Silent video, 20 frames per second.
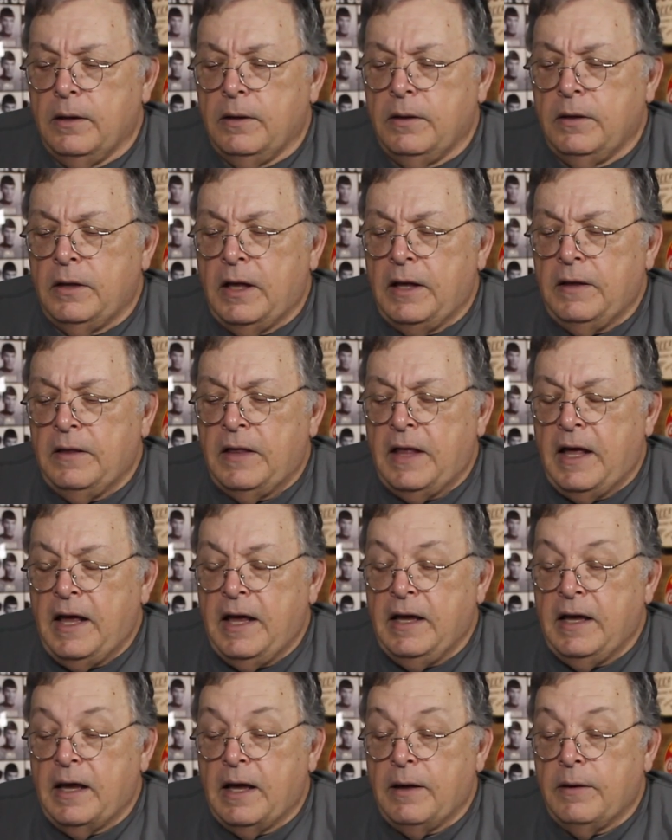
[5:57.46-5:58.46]

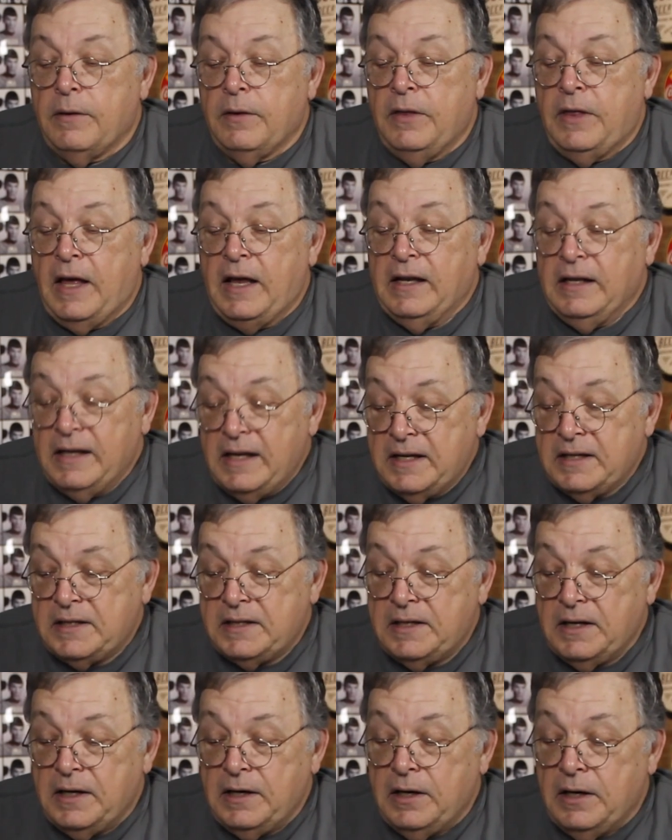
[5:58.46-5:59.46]
they
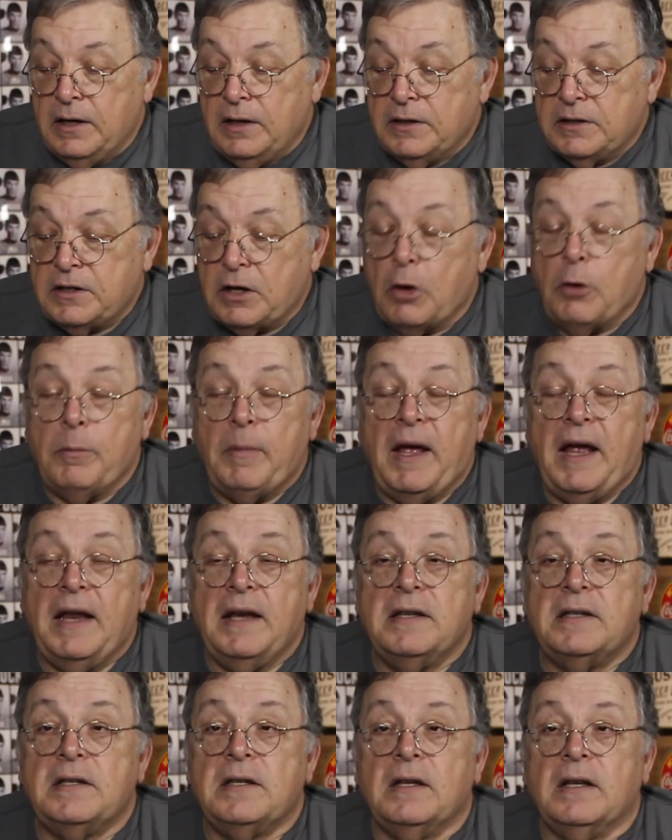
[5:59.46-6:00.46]
listed
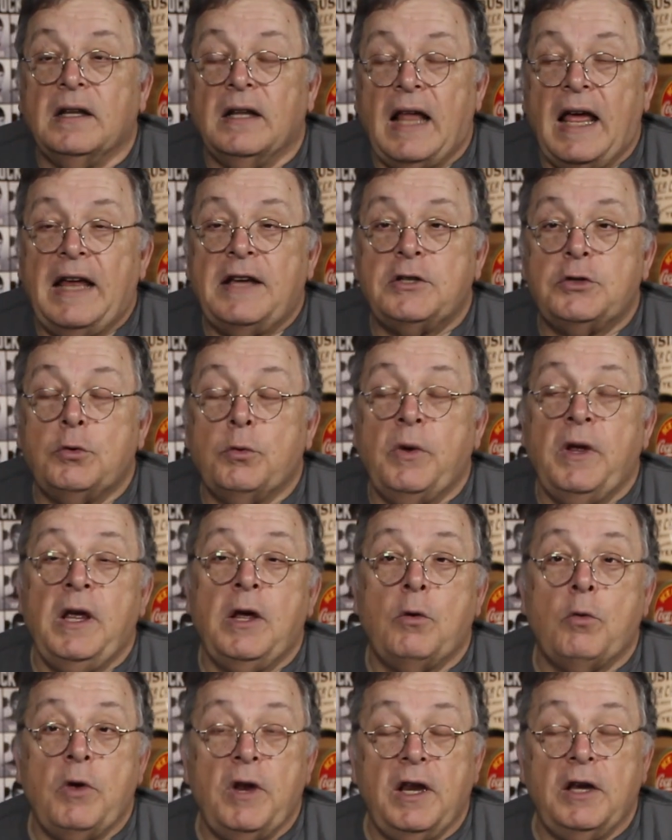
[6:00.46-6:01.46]
Soulmates last
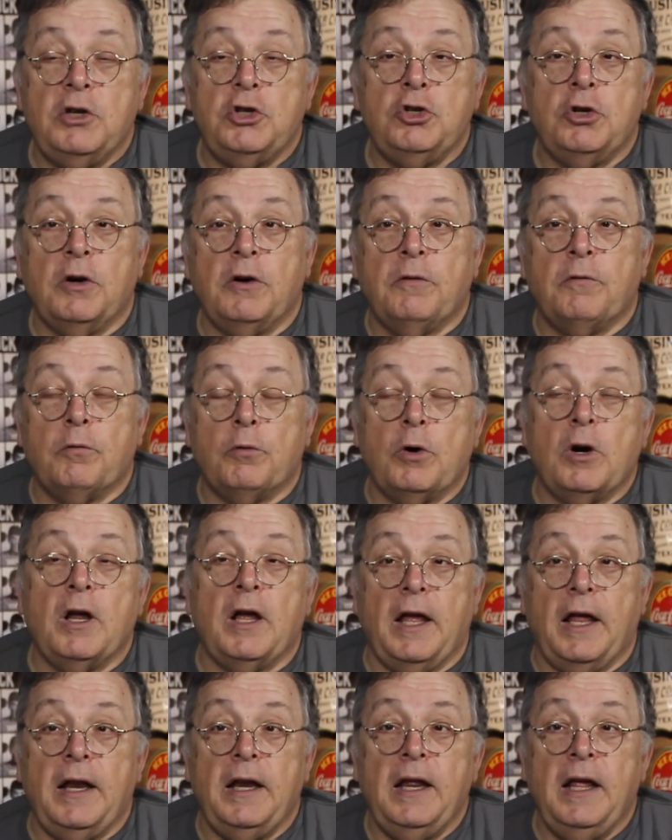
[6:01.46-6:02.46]
week when it should have
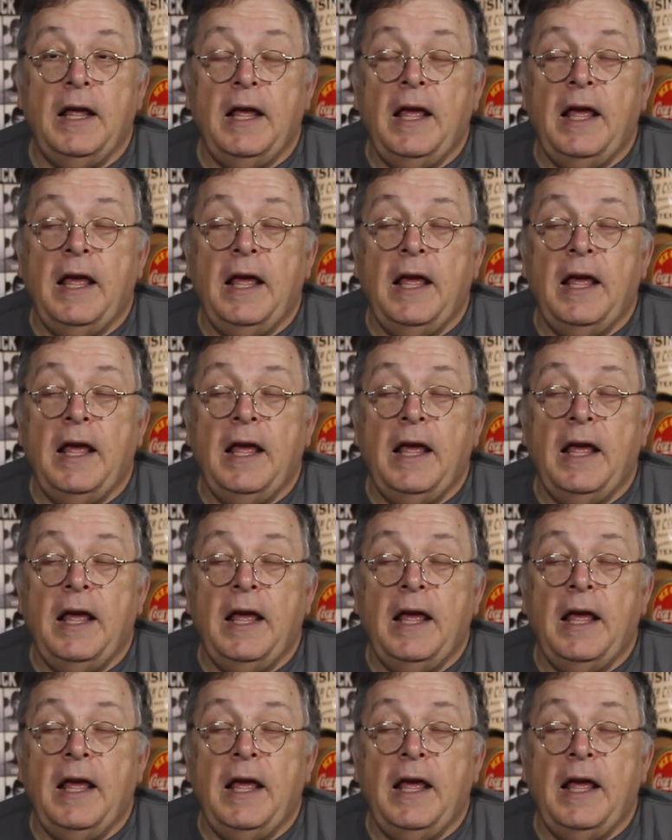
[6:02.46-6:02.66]
run,